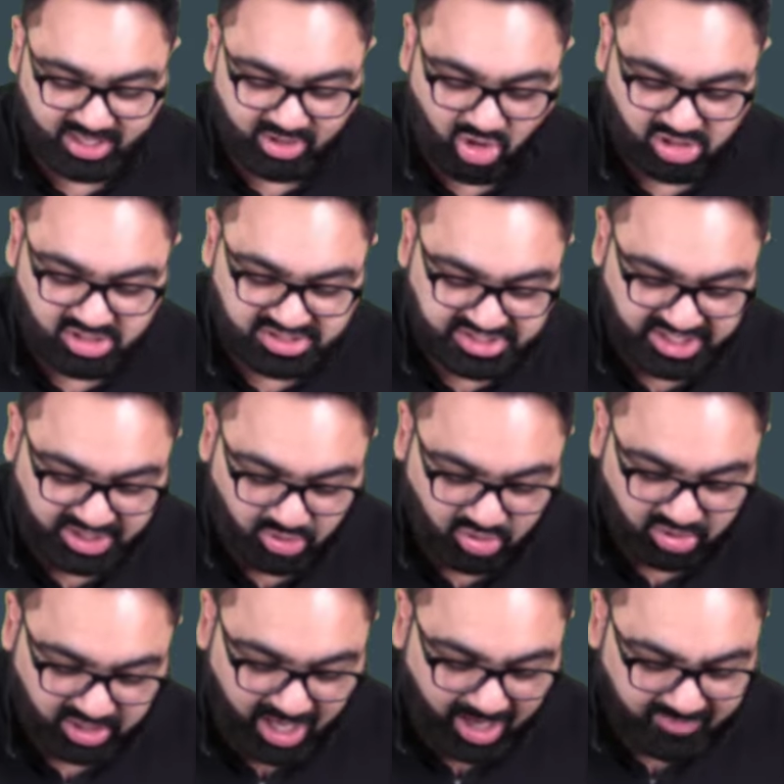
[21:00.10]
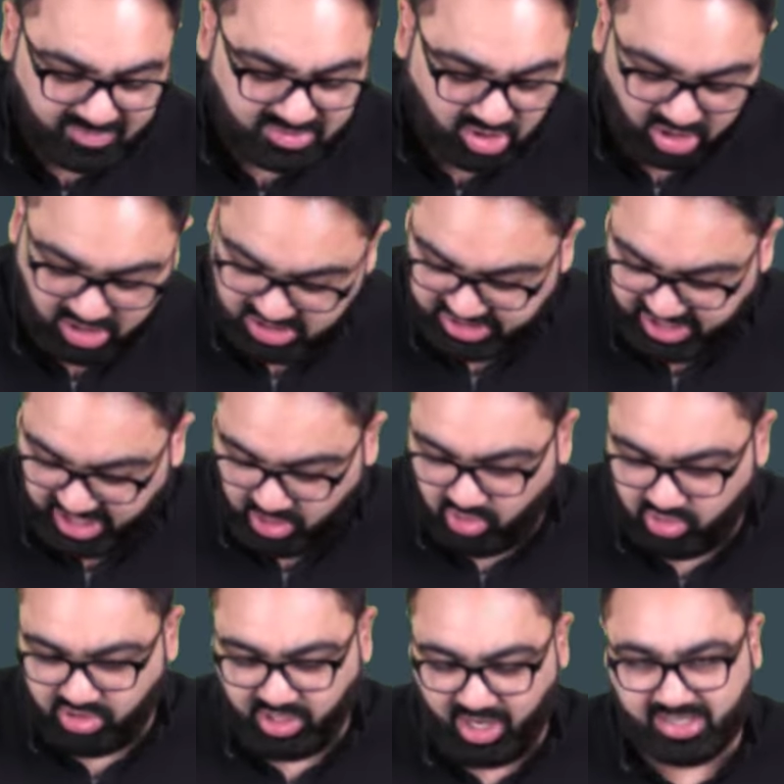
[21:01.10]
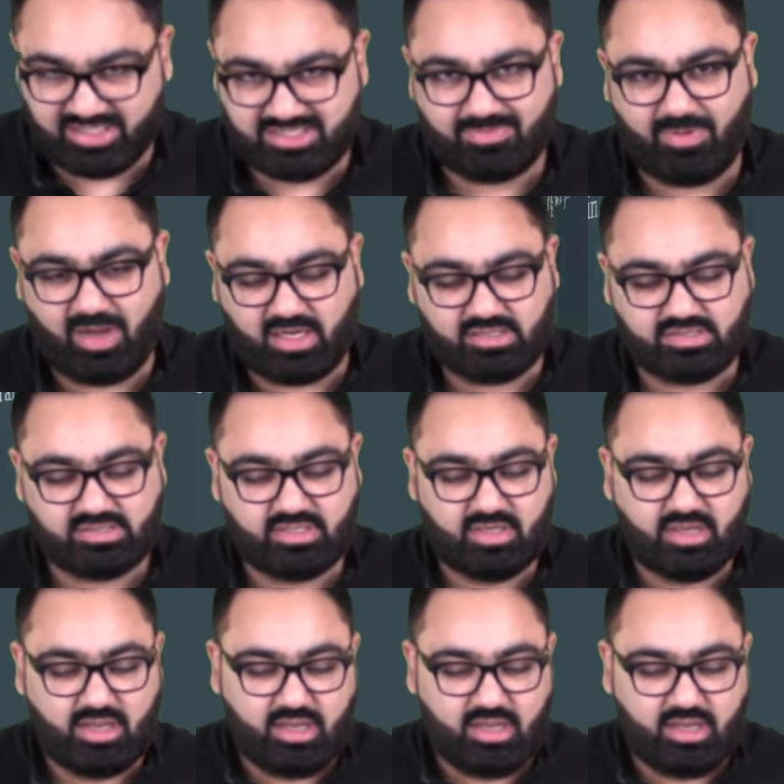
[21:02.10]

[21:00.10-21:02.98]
are called xenografts or xenotransplants.